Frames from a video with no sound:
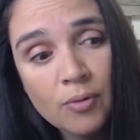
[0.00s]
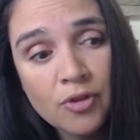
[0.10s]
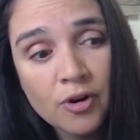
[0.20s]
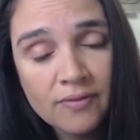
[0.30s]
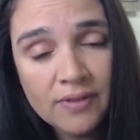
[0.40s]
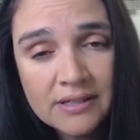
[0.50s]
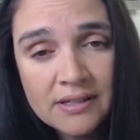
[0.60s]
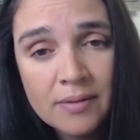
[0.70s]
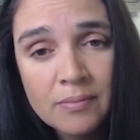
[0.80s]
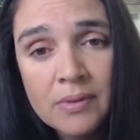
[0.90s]
they're a
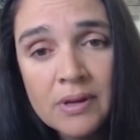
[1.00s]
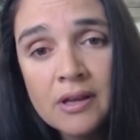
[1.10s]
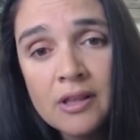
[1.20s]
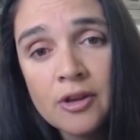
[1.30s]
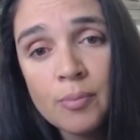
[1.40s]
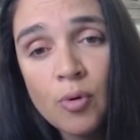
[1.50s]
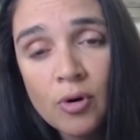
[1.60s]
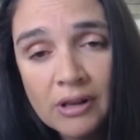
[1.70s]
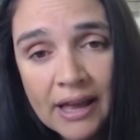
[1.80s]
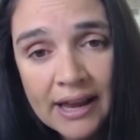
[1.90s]
victim, their poor
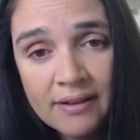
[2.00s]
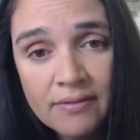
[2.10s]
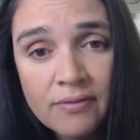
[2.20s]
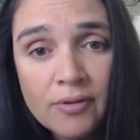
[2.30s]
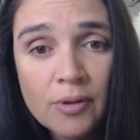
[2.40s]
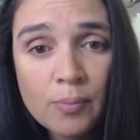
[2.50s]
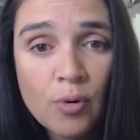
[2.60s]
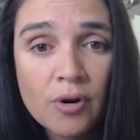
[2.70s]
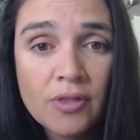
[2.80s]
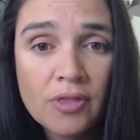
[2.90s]
life,
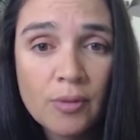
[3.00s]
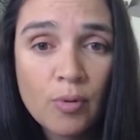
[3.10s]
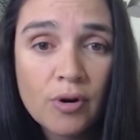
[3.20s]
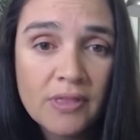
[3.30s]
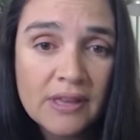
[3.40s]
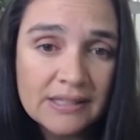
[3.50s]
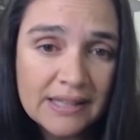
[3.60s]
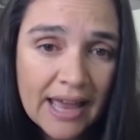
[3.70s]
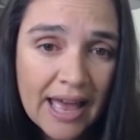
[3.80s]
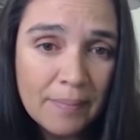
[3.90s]
the poor things
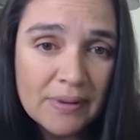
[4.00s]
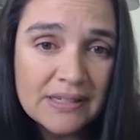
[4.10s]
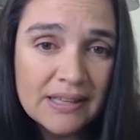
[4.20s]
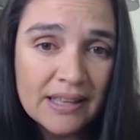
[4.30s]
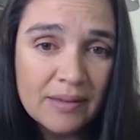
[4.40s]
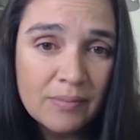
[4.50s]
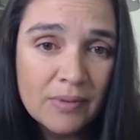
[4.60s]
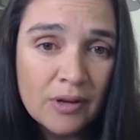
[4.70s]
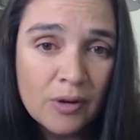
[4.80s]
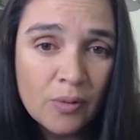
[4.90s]
that happened to them,
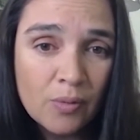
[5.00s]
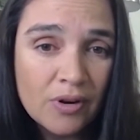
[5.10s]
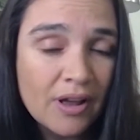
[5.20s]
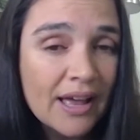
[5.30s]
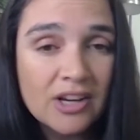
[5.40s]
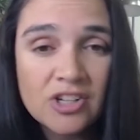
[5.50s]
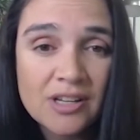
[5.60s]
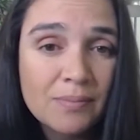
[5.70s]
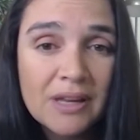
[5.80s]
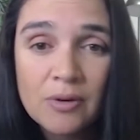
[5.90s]
we're not
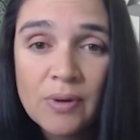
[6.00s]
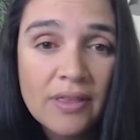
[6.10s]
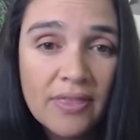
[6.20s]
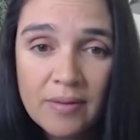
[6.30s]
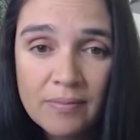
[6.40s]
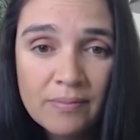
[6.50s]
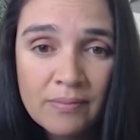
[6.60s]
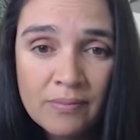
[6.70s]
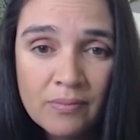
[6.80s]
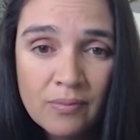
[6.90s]
actually being with them.
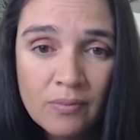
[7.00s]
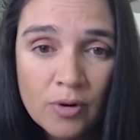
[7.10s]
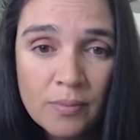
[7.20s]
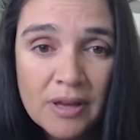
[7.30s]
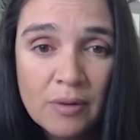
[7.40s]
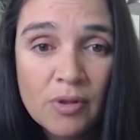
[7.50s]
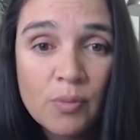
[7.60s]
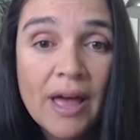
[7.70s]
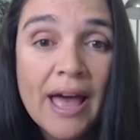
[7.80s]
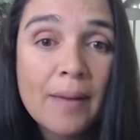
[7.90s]
We're being with
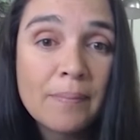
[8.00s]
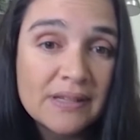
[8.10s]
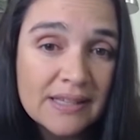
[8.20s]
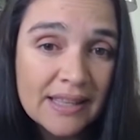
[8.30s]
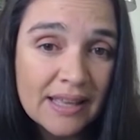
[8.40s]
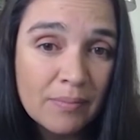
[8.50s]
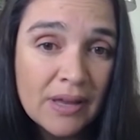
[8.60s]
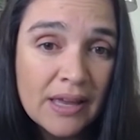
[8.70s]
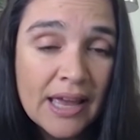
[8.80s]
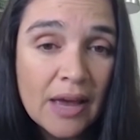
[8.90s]
what happened to them.
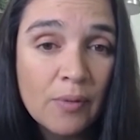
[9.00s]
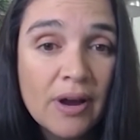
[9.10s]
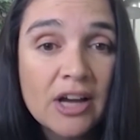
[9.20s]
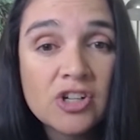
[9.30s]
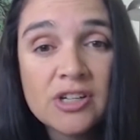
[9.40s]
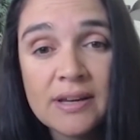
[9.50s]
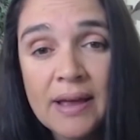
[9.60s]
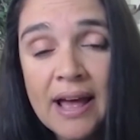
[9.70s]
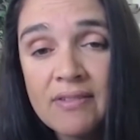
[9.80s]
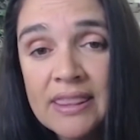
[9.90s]
And we're actually
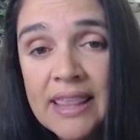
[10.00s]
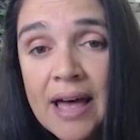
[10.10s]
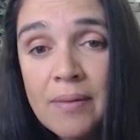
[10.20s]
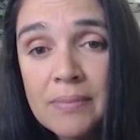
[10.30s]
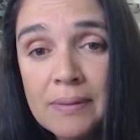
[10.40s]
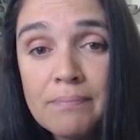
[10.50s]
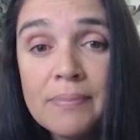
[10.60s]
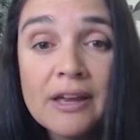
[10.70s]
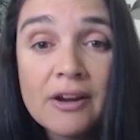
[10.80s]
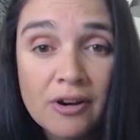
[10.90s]
having that be
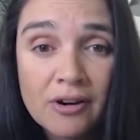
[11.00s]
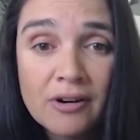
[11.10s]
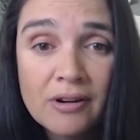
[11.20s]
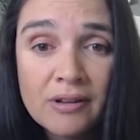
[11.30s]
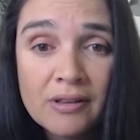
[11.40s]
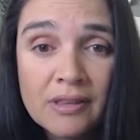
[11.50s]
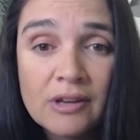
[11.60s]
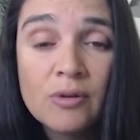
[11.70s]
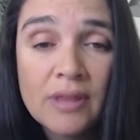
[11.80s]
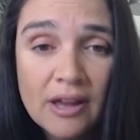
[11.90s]
bigger than
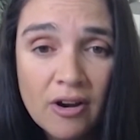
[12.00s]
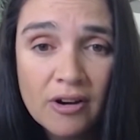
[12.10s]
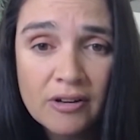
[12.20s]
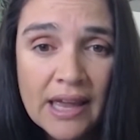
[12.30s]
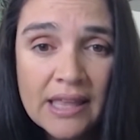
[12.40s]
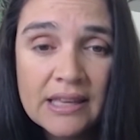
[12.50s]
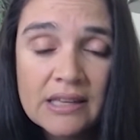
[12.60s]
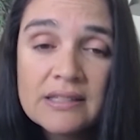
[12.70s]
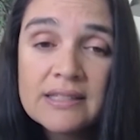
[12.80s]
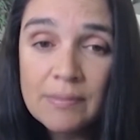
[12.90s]
who they are.
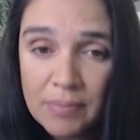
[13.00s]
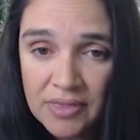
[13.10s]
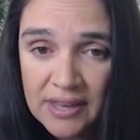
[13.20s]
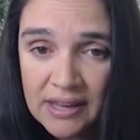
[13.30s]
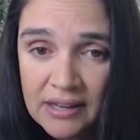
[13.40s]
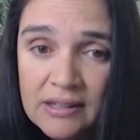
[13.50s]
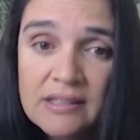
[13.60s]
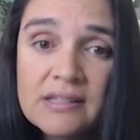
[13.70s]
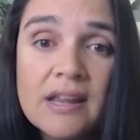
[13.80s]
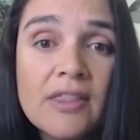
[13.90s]
And sympathy is
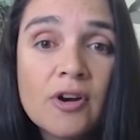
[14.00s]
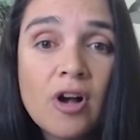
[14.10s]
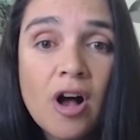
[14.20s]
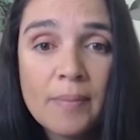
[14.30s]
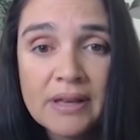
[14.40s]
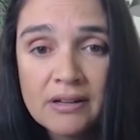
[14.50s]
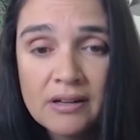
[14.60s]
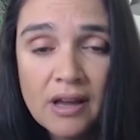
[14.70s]
another common